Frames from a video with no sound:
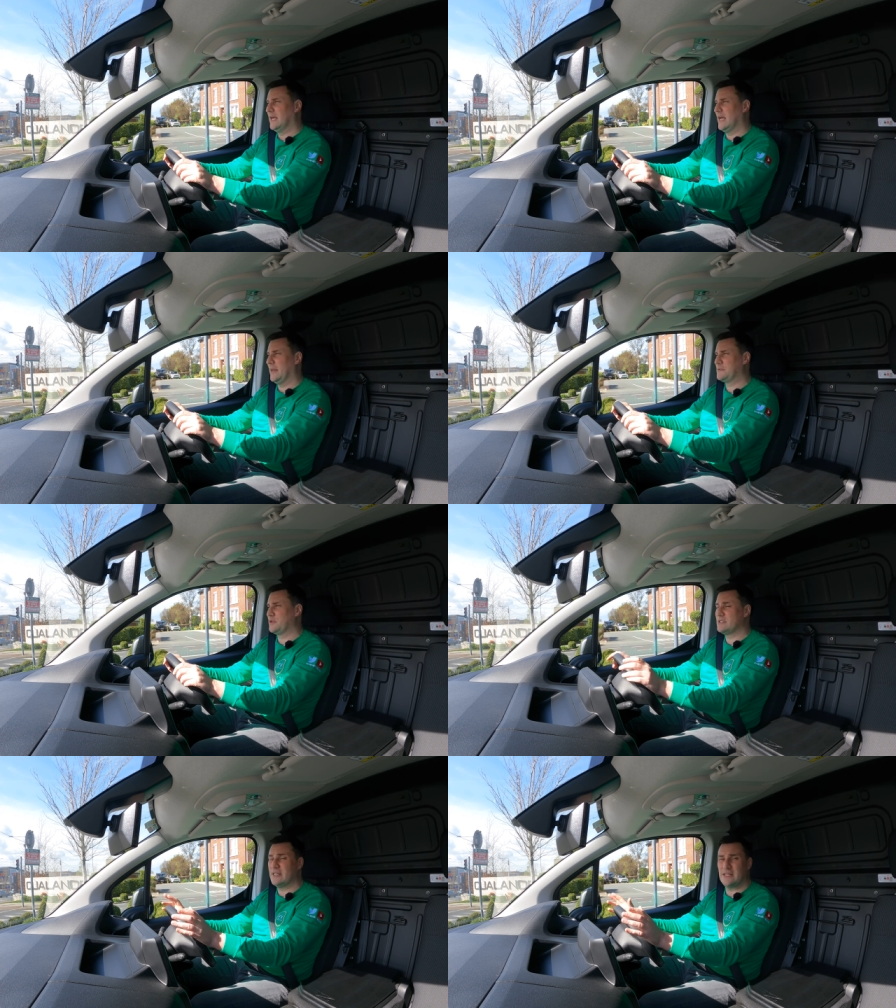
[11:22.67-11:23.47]
So
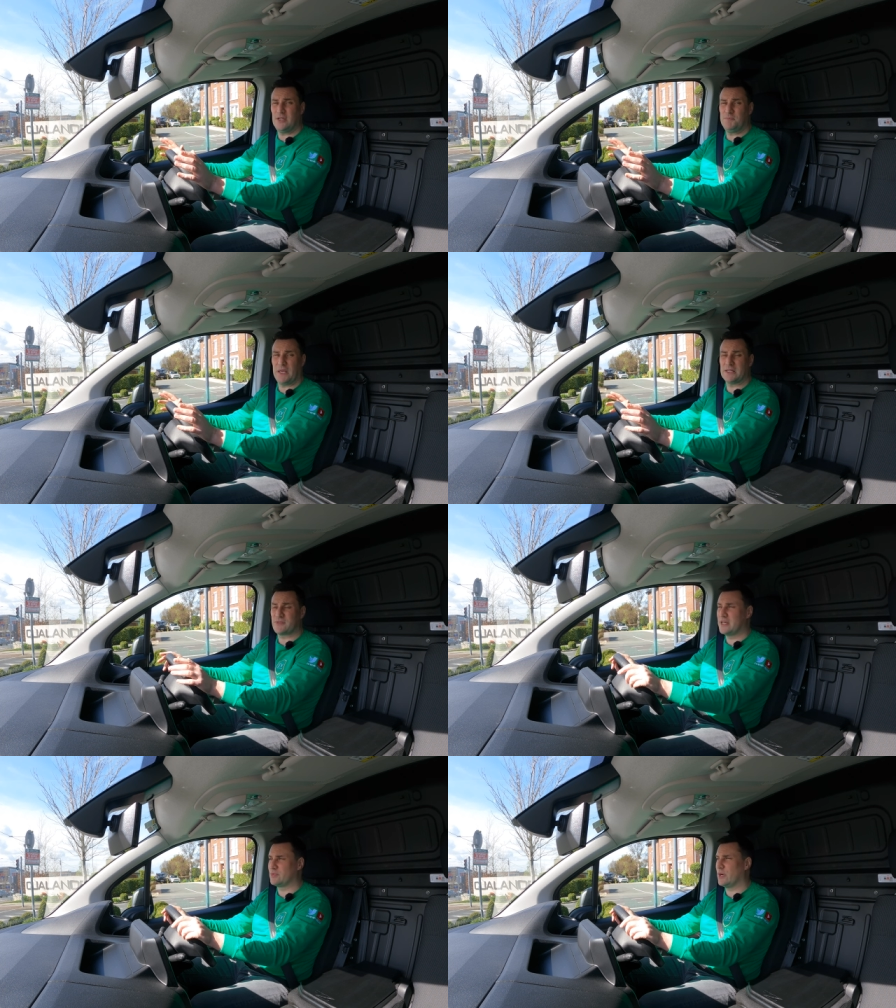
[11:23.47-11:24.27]
it's not the biggest
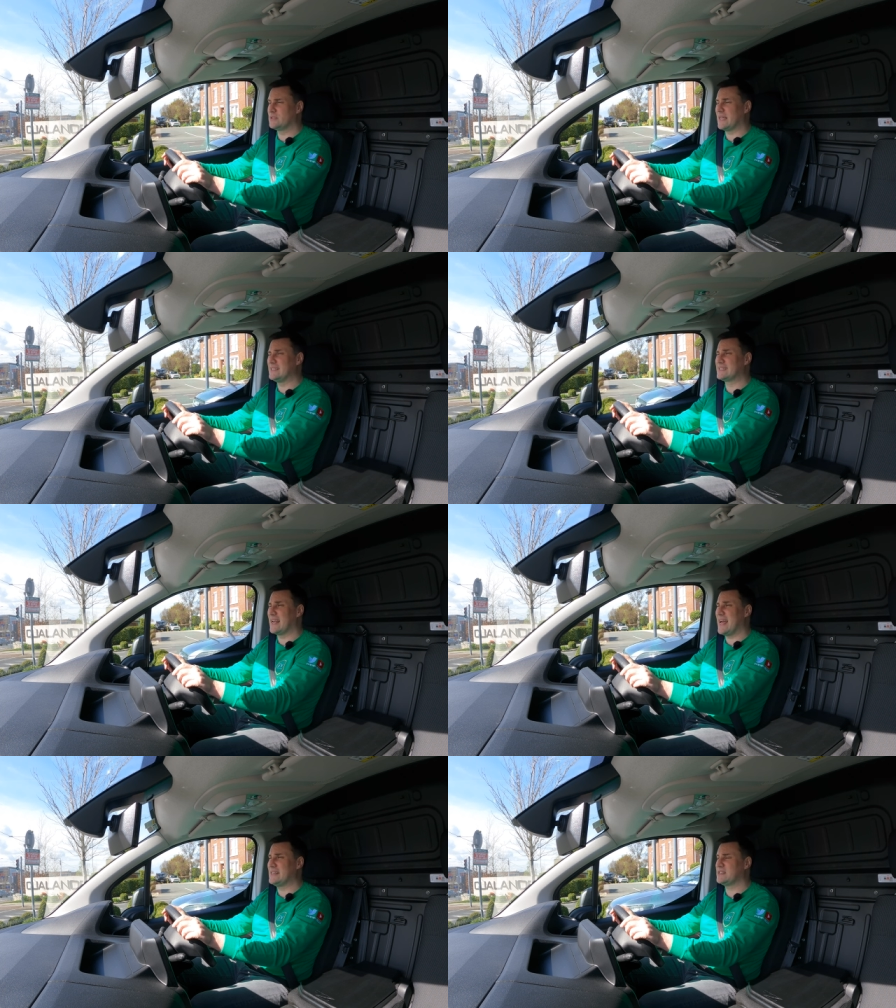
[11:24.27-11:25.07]
range in the world. And
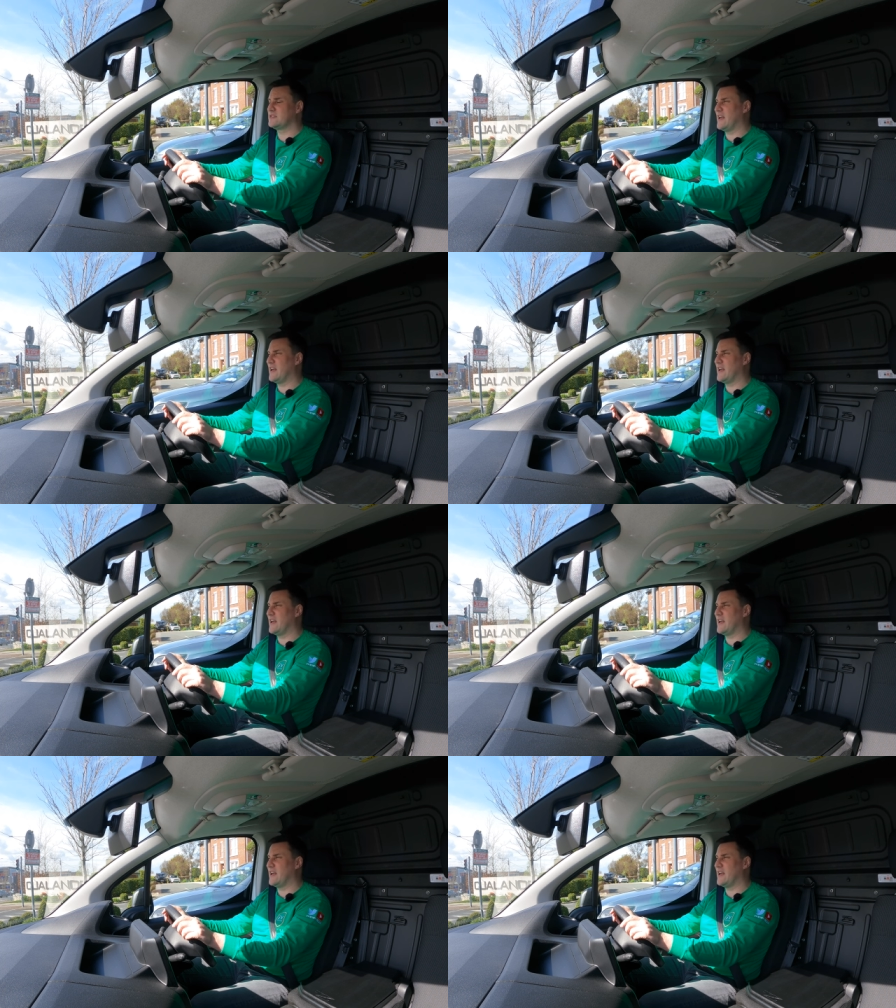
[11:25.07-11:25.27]
Stellantis